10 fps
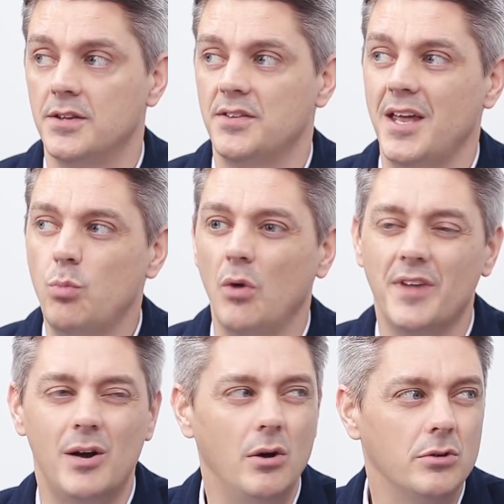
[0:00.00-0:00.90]
that they
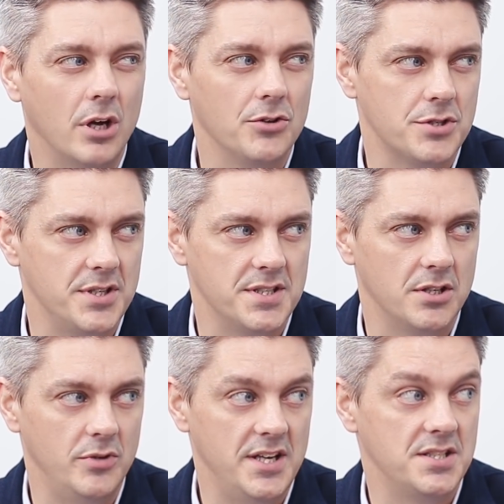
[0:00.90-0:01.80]
want their own countries in
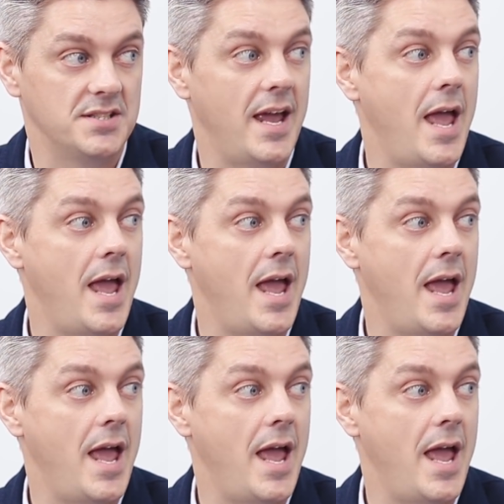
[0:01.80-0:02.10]
the region to